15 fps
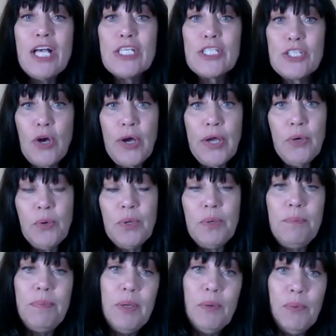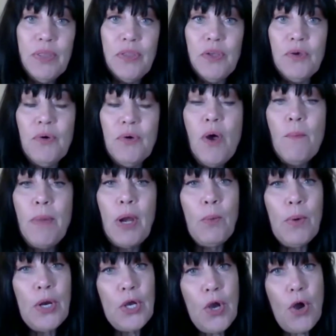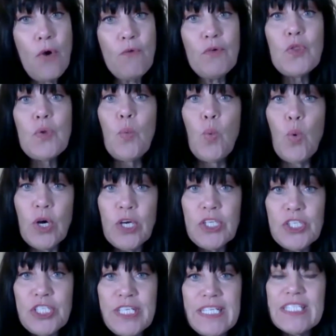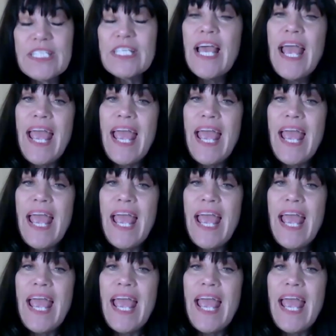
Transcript: Sorry I couldn't be with you, but I want to go over the worksheets.